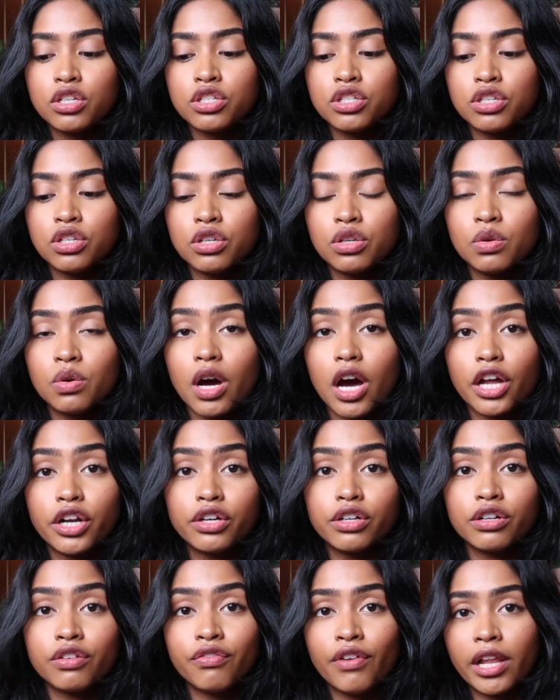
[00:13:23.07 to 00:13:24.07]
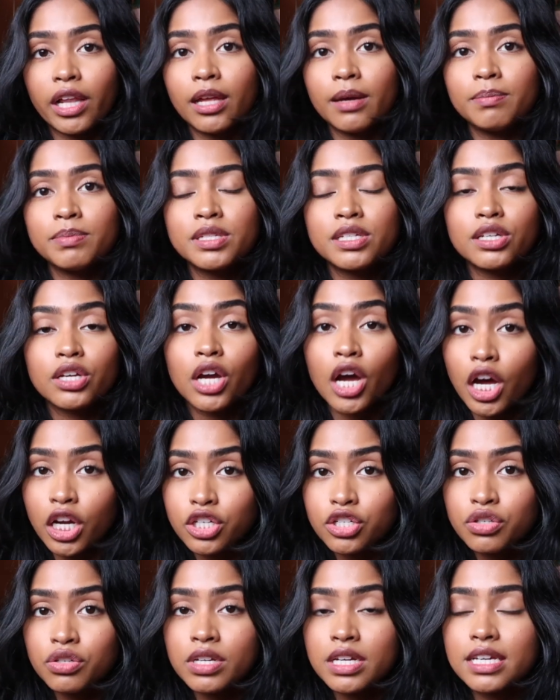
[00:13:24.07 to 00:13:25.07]
to underdeveloped
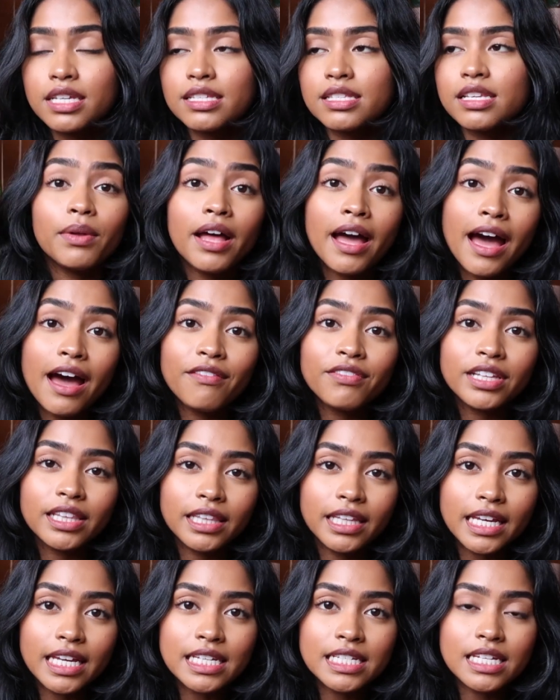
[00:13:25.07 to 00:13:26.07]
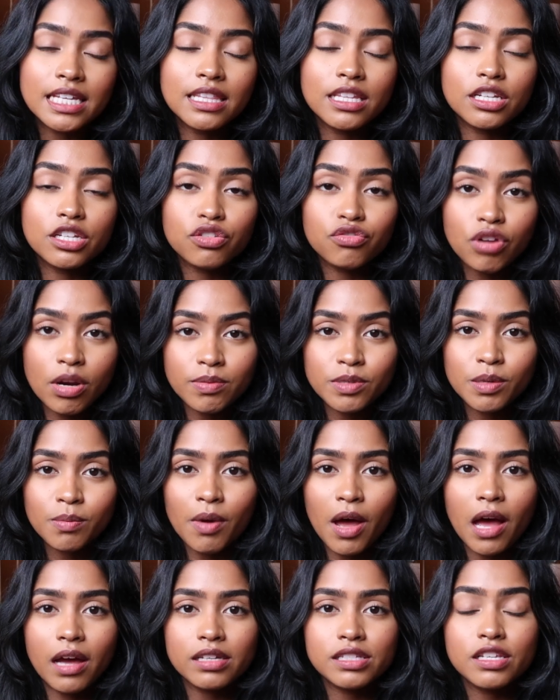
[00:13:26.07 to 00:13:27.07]
countries. We'll have it linked in the description
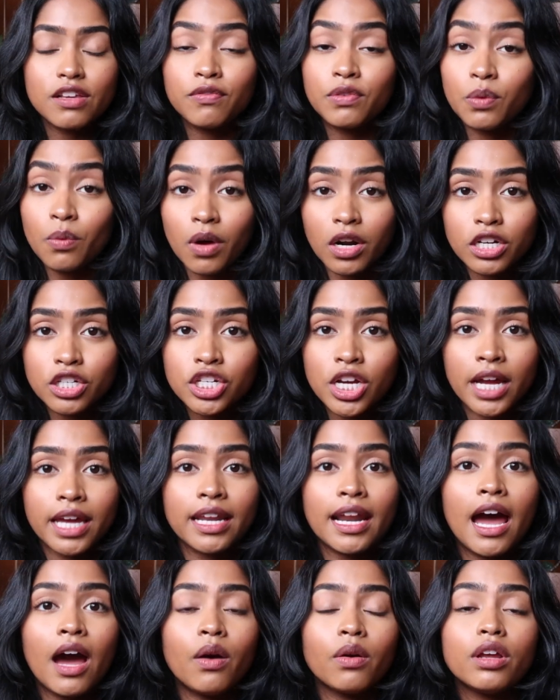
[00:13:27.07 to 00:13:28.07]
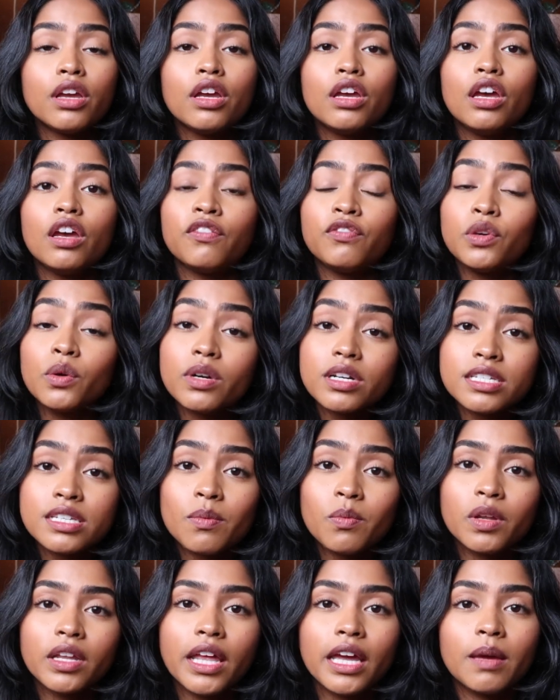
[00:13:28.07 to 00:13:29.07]
box if you want to check it out. If you are
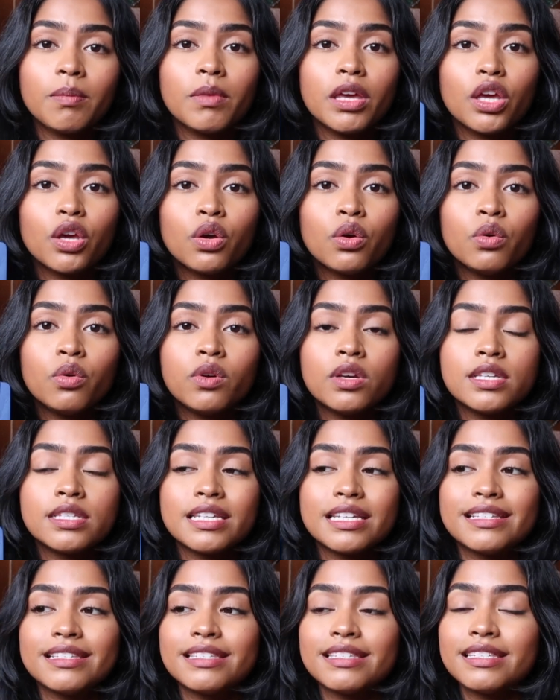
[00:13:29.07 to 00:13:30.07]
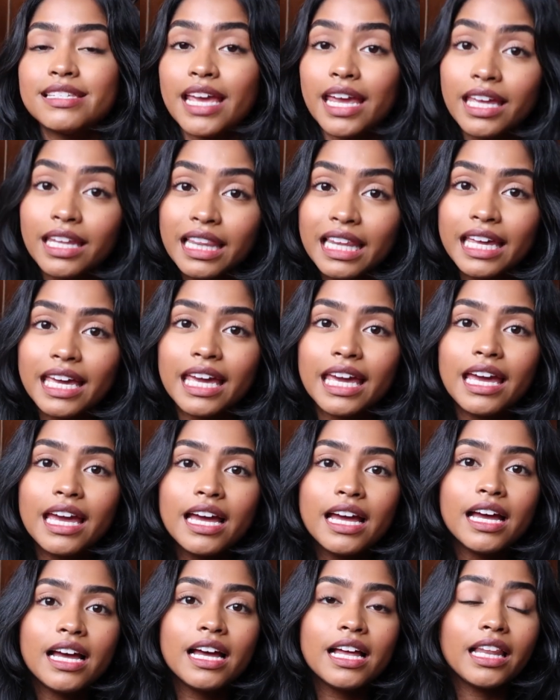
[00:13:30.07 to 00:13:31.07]
someone like me who is insanely
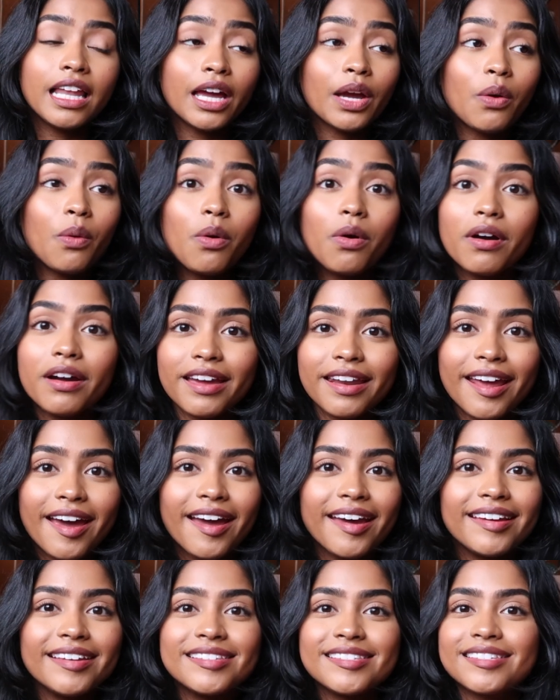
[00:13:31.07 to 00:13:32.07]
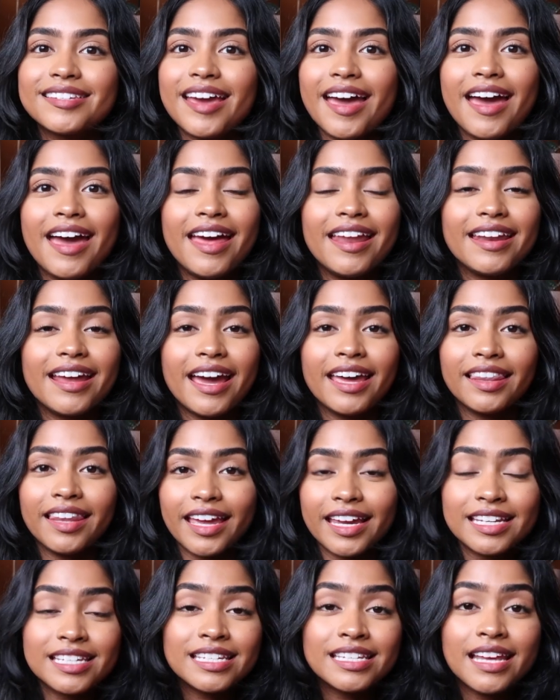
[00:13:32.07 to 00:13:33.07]
like organized and I
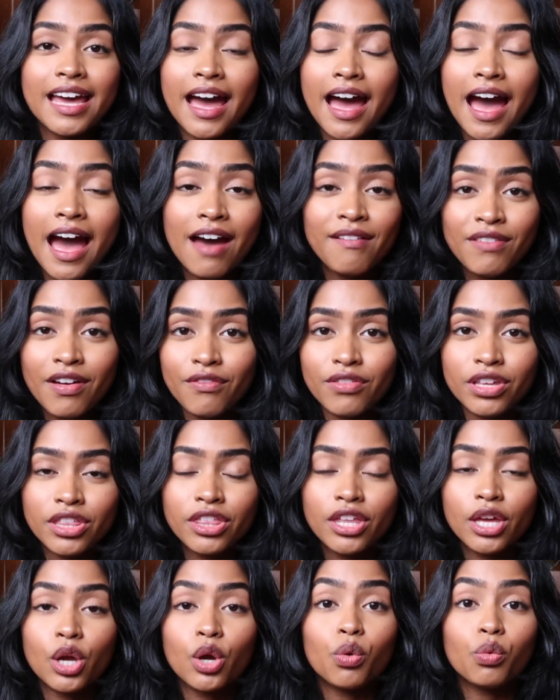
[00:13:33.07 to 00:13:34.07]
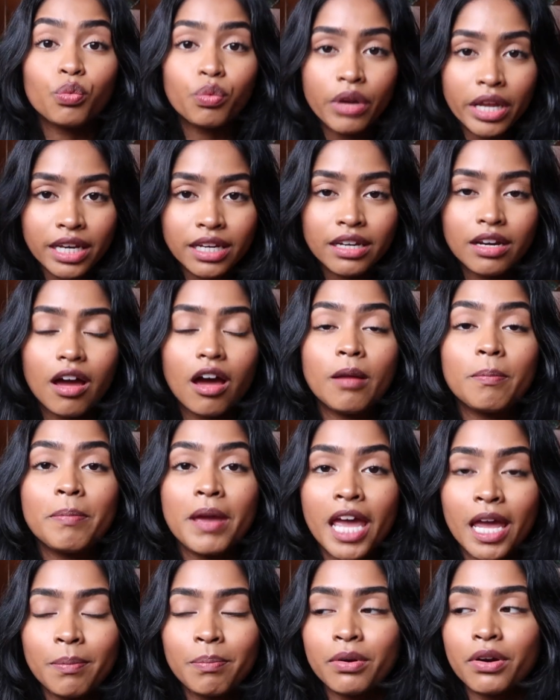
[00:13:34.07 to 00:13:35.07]
like to have everything written on
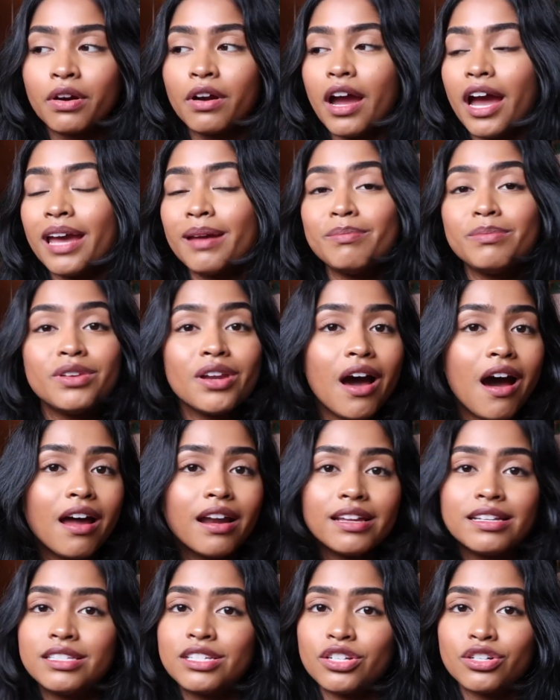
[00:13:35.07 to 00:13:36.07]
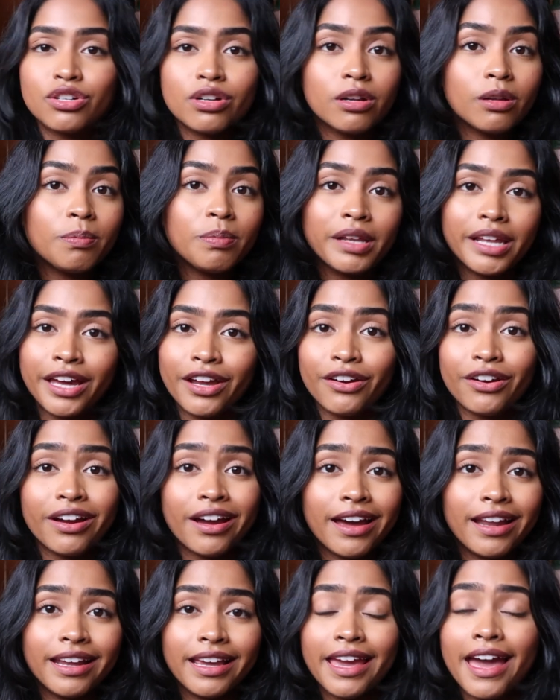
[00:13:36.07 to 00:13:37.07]
paper, I'm not a digital planner
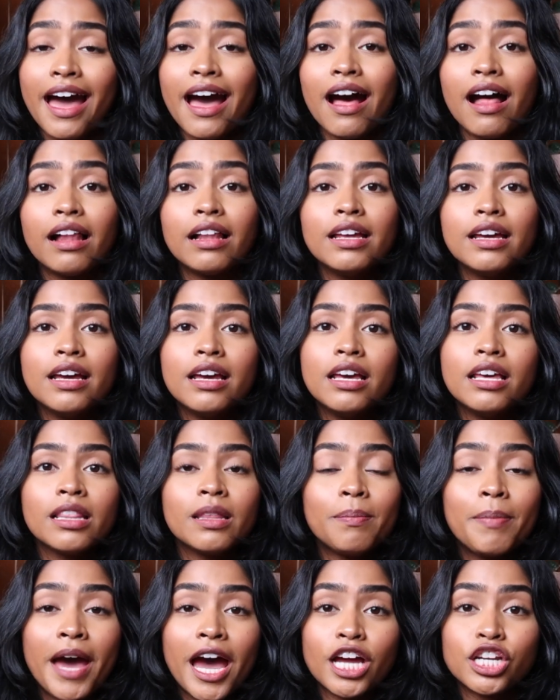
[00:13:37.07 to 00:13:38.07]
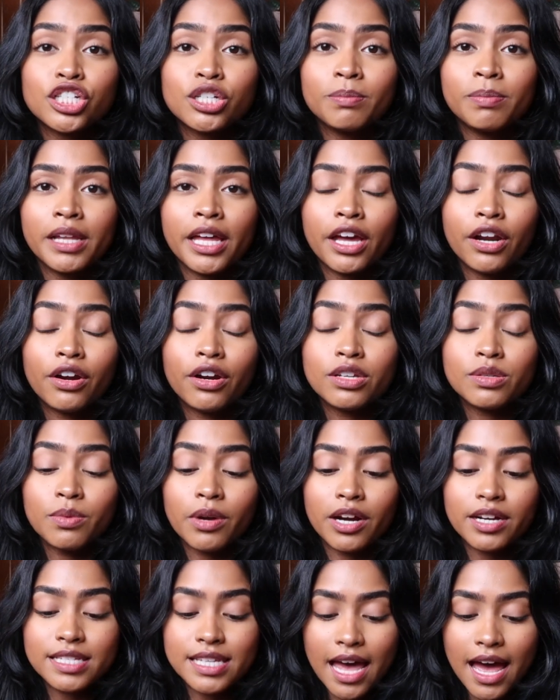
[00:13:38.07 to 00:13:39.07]
kind of gal, the Passion Planner is
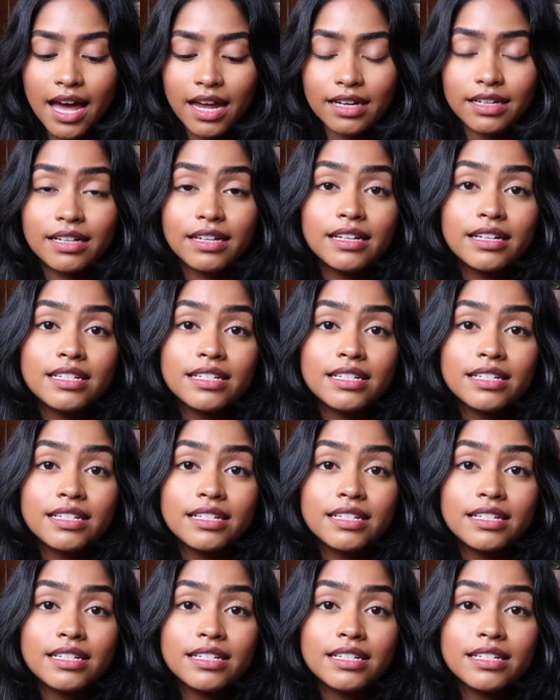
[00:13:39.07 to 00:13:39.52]
where it's at.